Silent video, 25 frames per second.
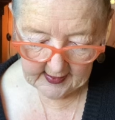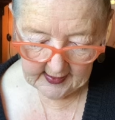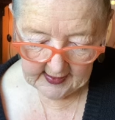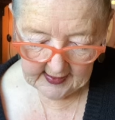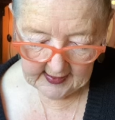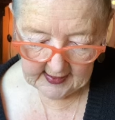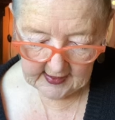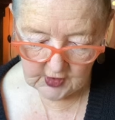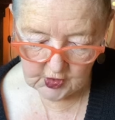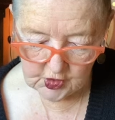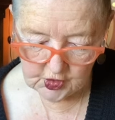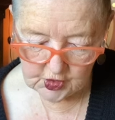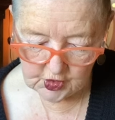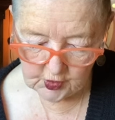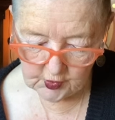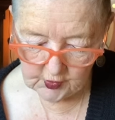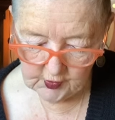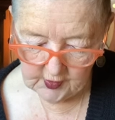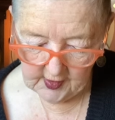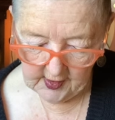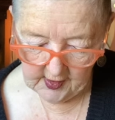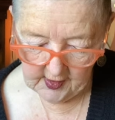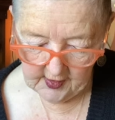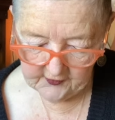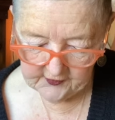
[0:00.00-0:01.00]
In June
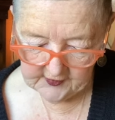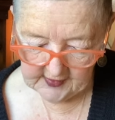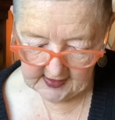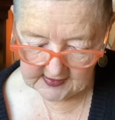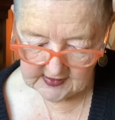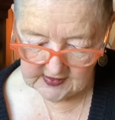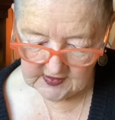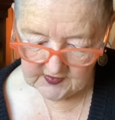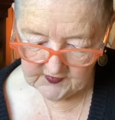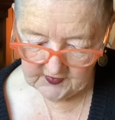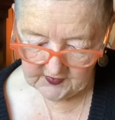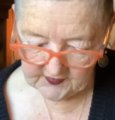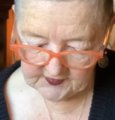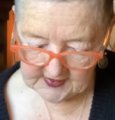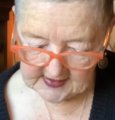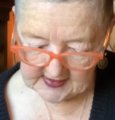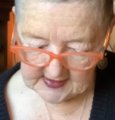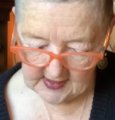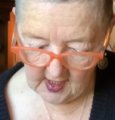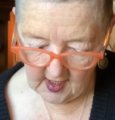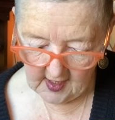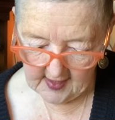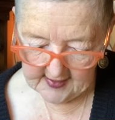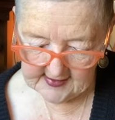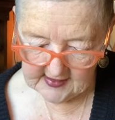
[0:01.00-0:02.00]
of
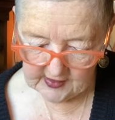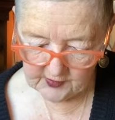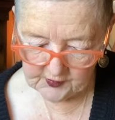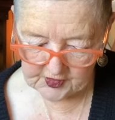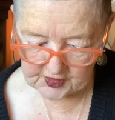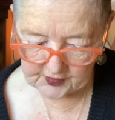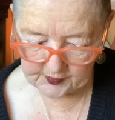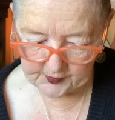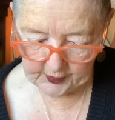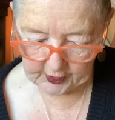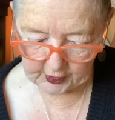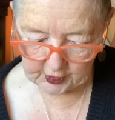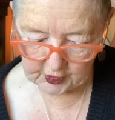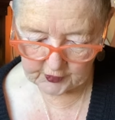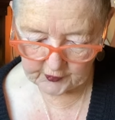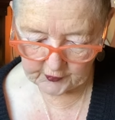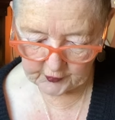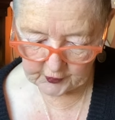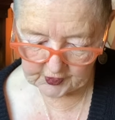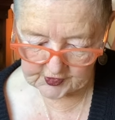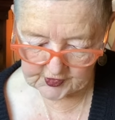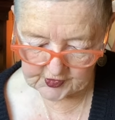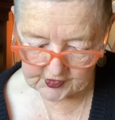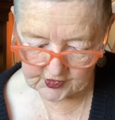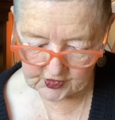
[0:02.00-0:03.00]
1959, he was booked
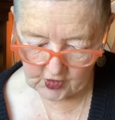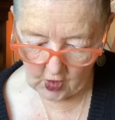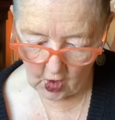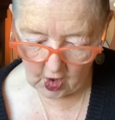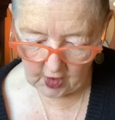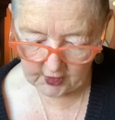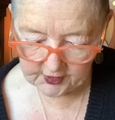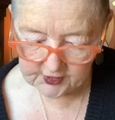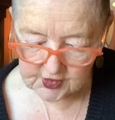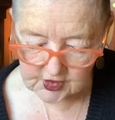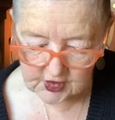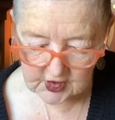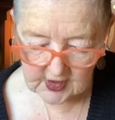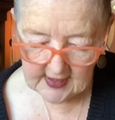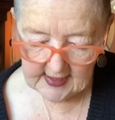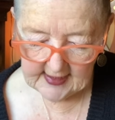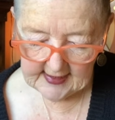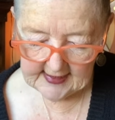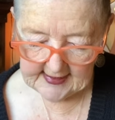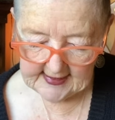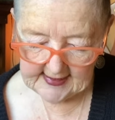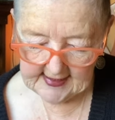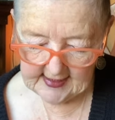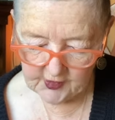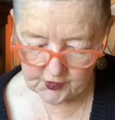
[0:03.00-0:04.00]
for assault.
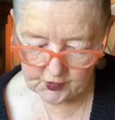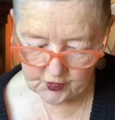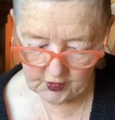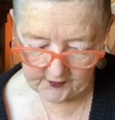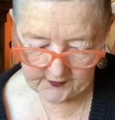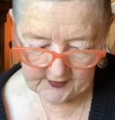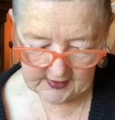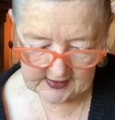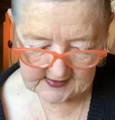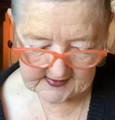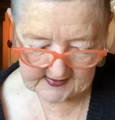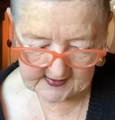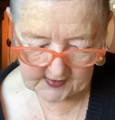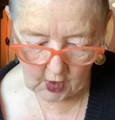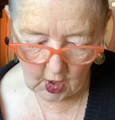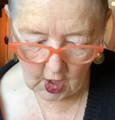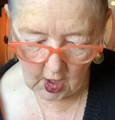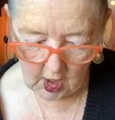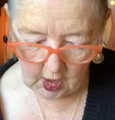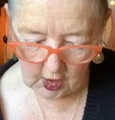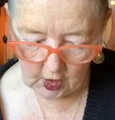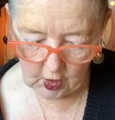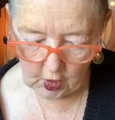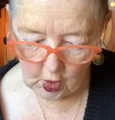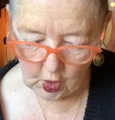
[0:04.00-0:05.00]
He had driven his
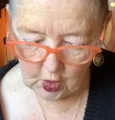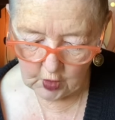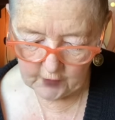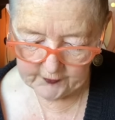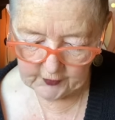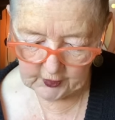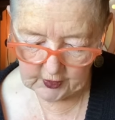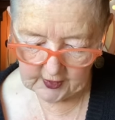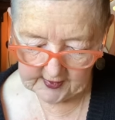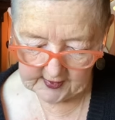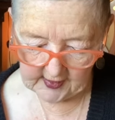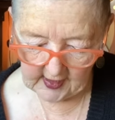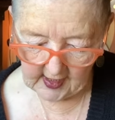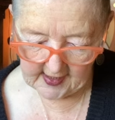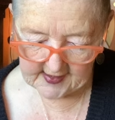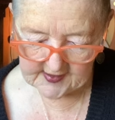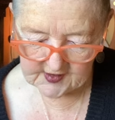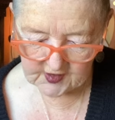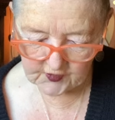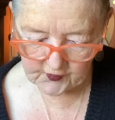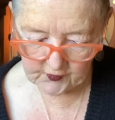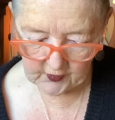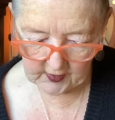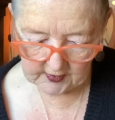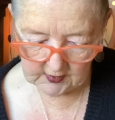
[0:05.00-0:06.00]
car over a
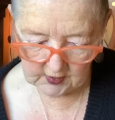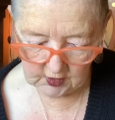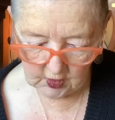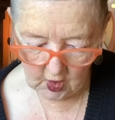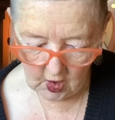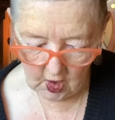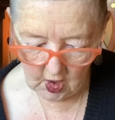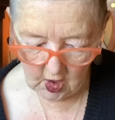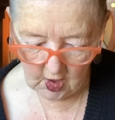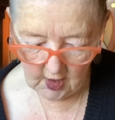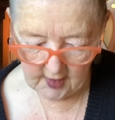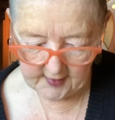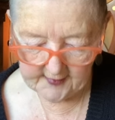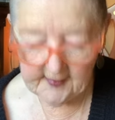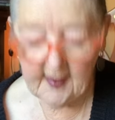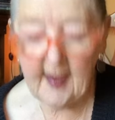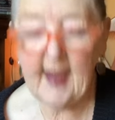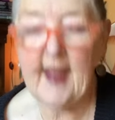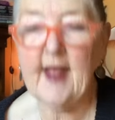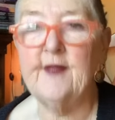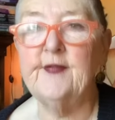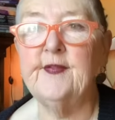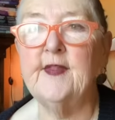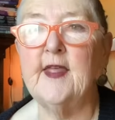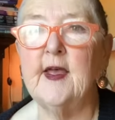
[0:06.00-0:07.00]
guy's front lawn,
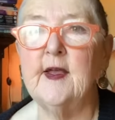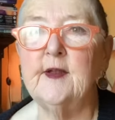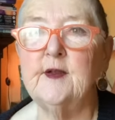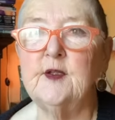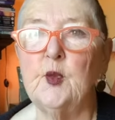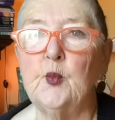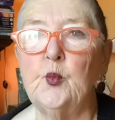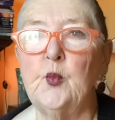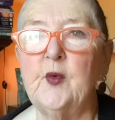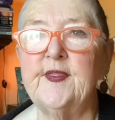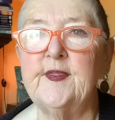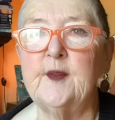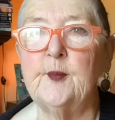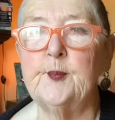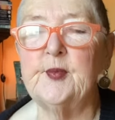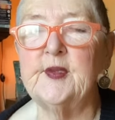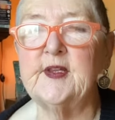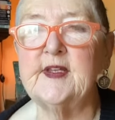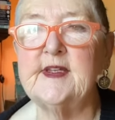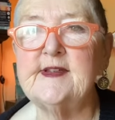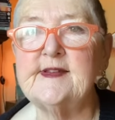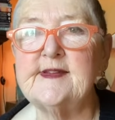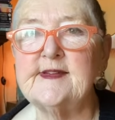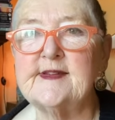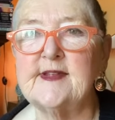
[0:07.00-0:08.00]
and then when the
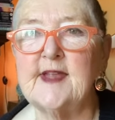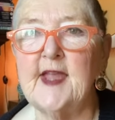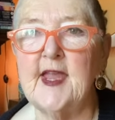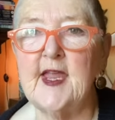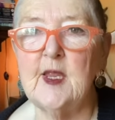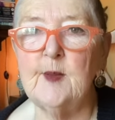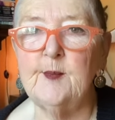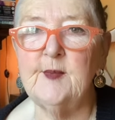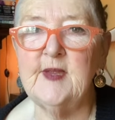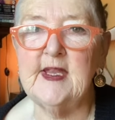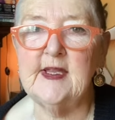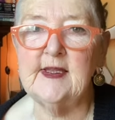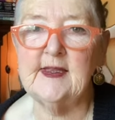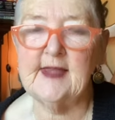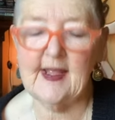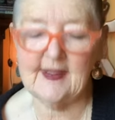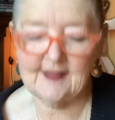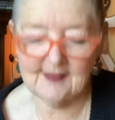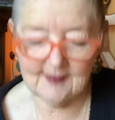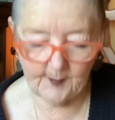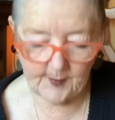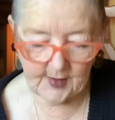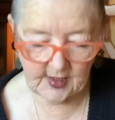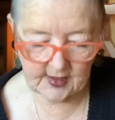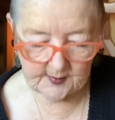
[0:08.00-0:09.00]
police came, he led
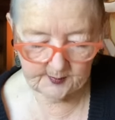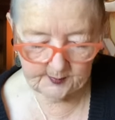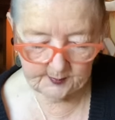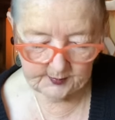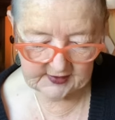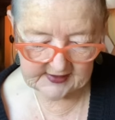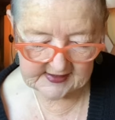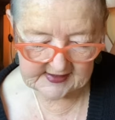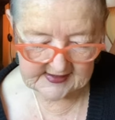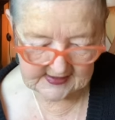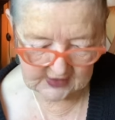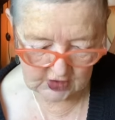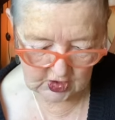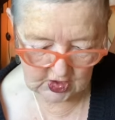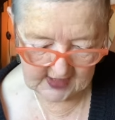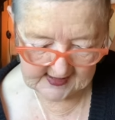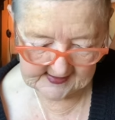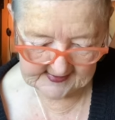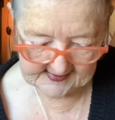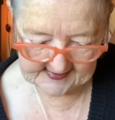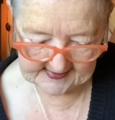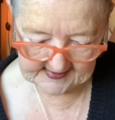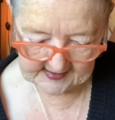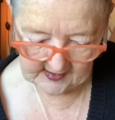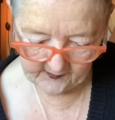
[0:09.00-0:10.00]
them on a police
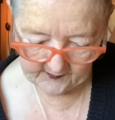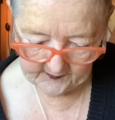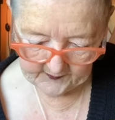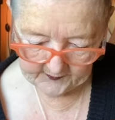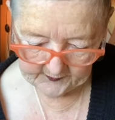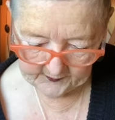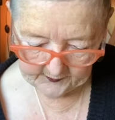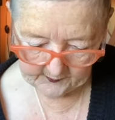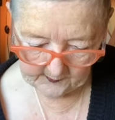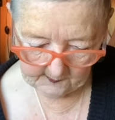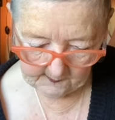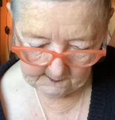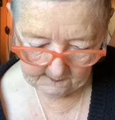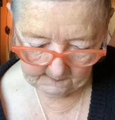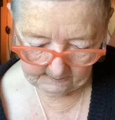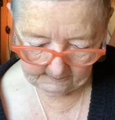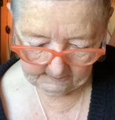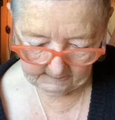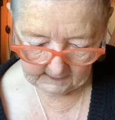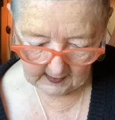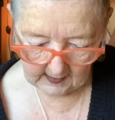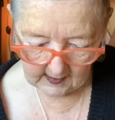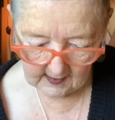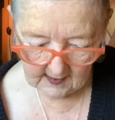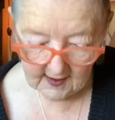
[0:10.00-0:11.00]
chase.
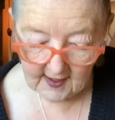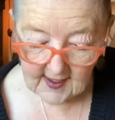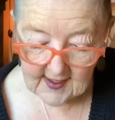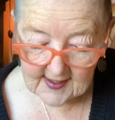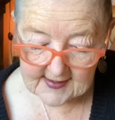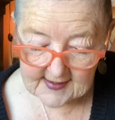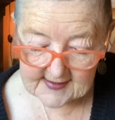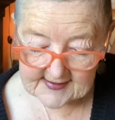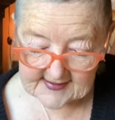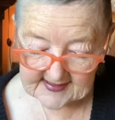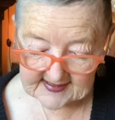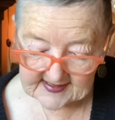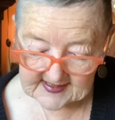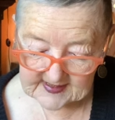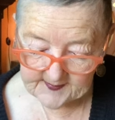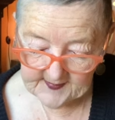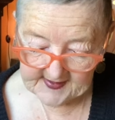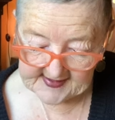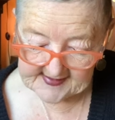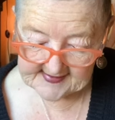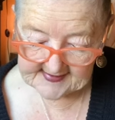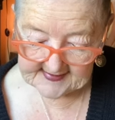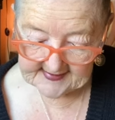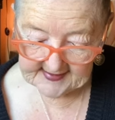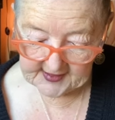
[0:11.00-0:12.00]
6
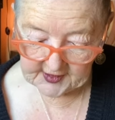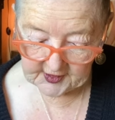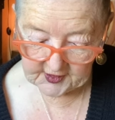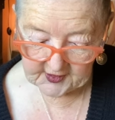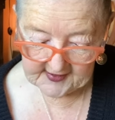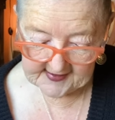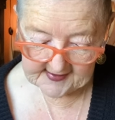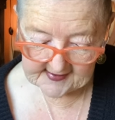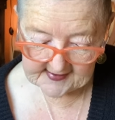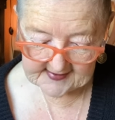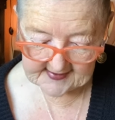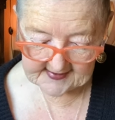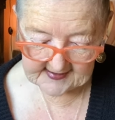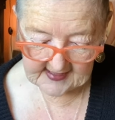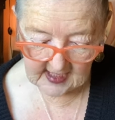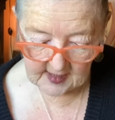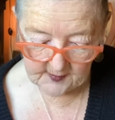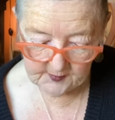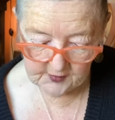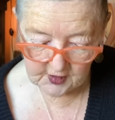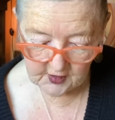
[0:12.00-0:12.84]
months later, he escaped